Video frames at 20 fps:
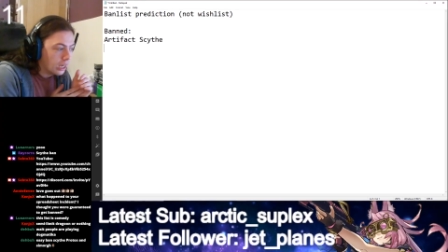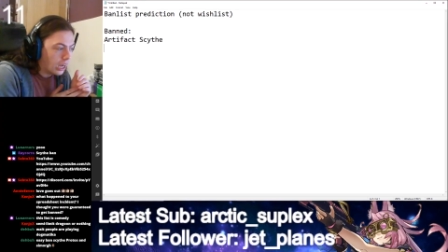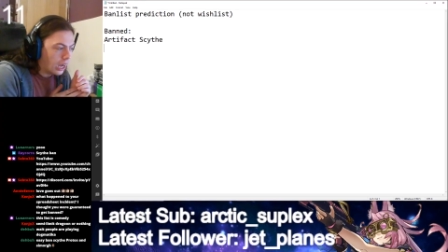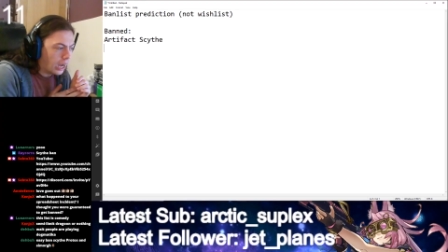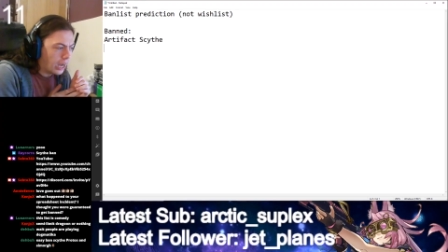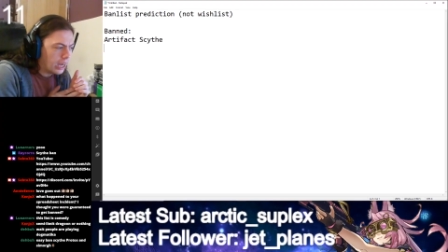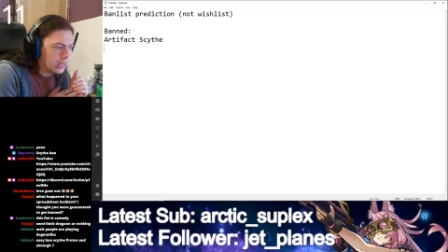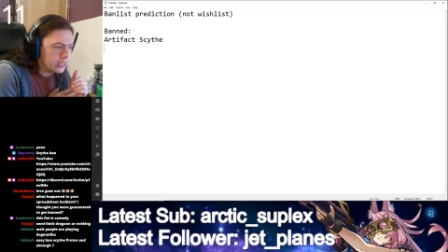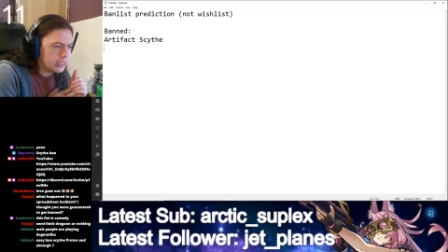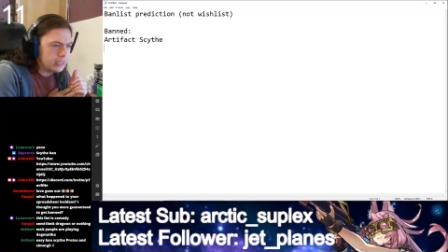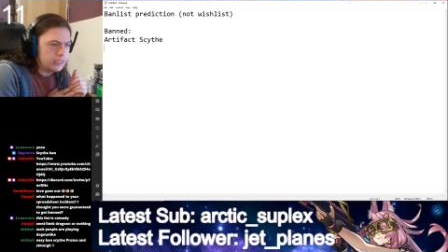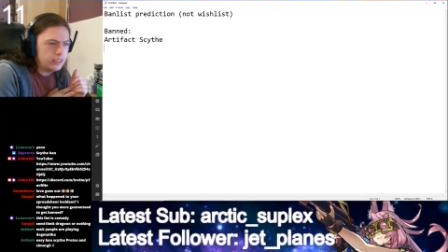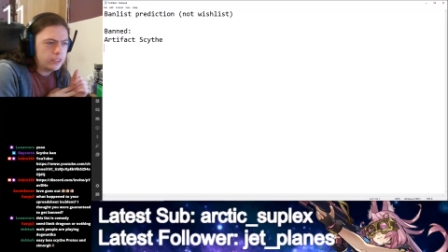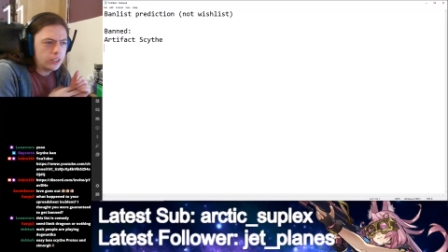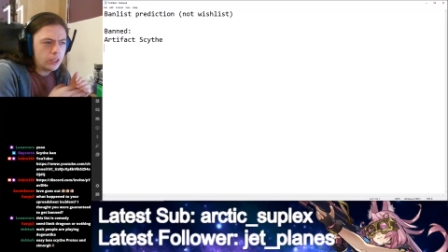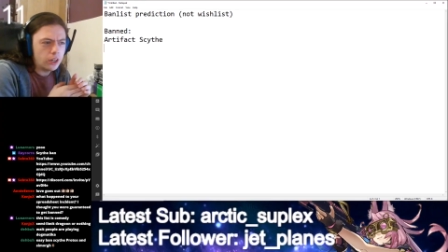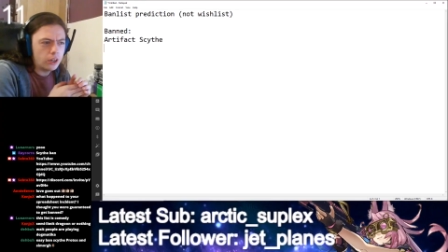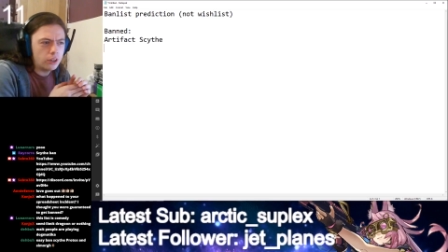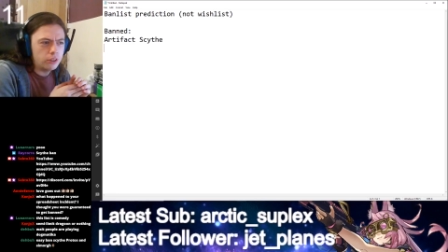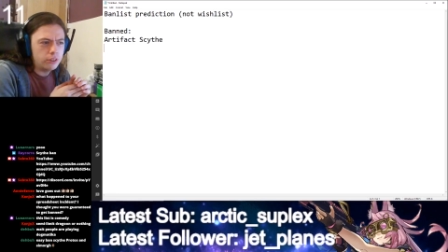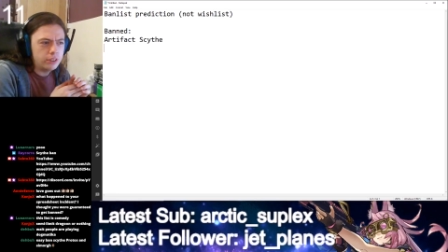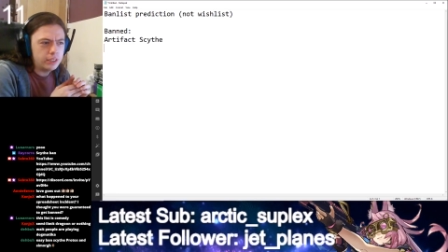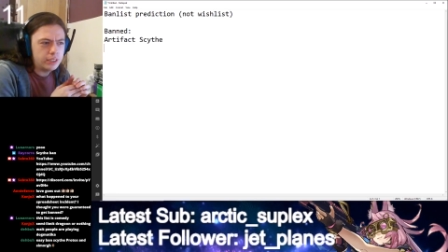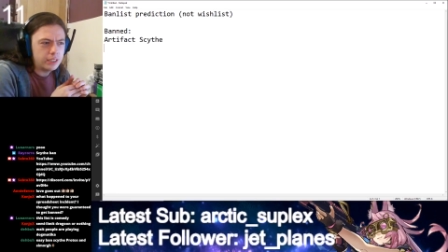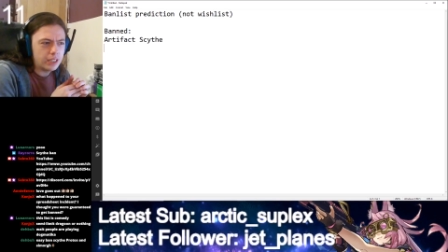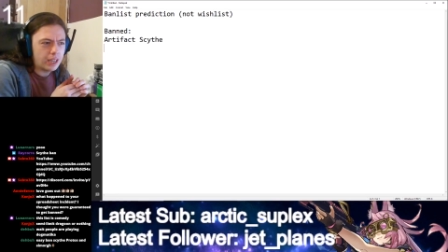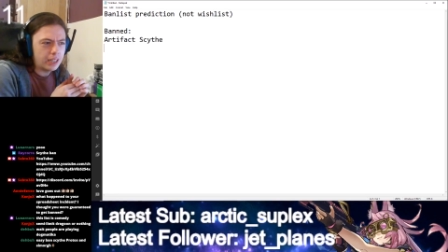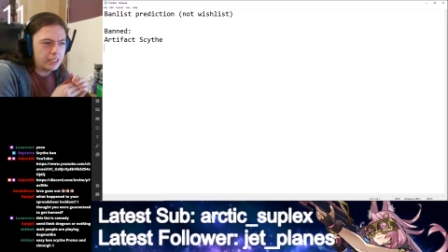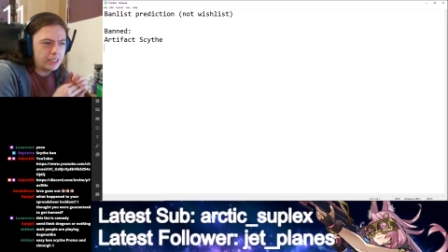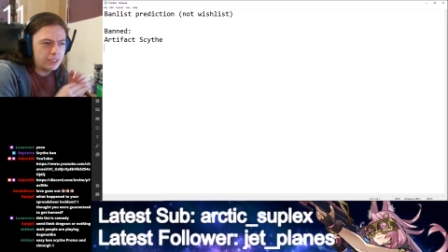And in the
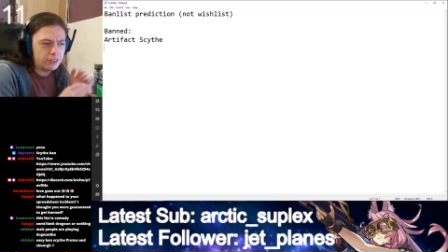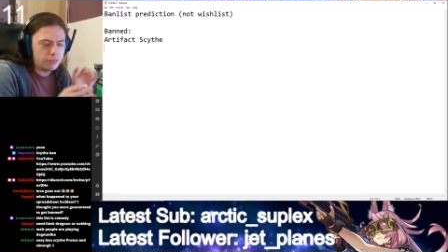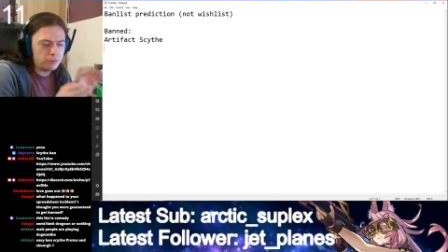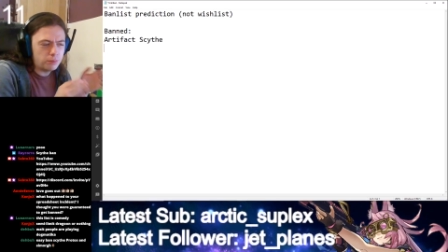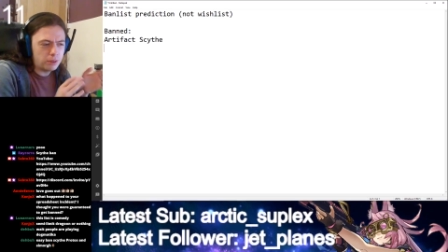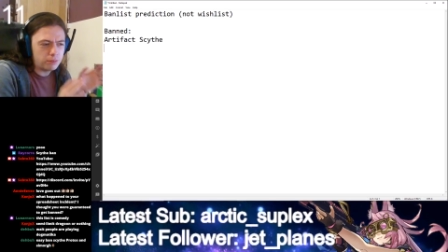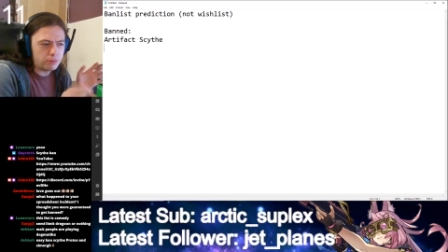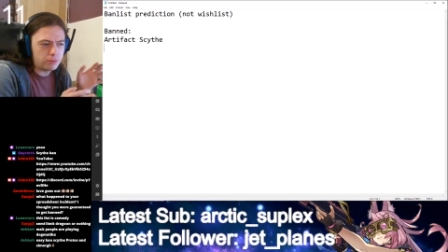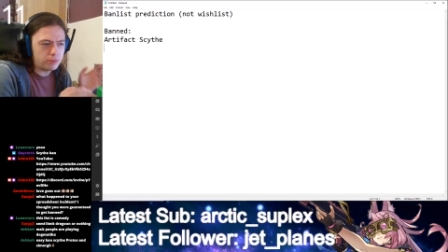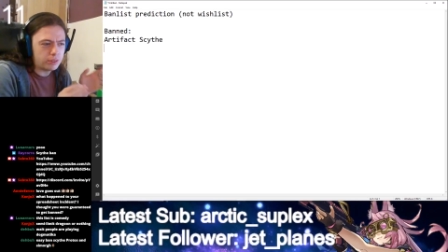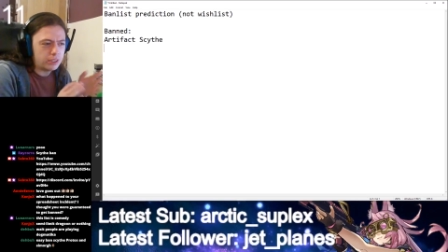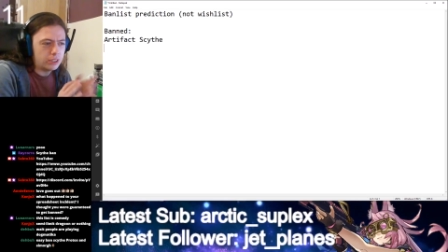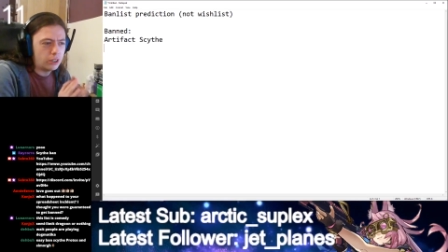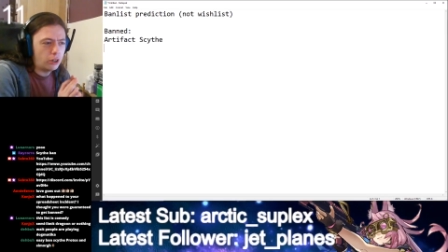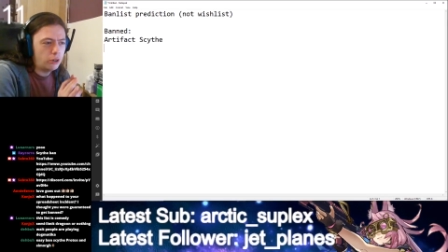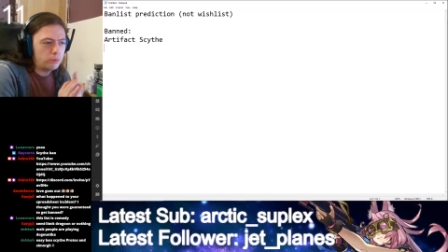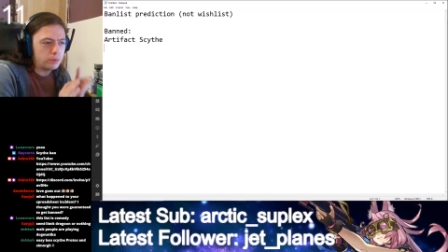OC, and then you might be thinking, oh,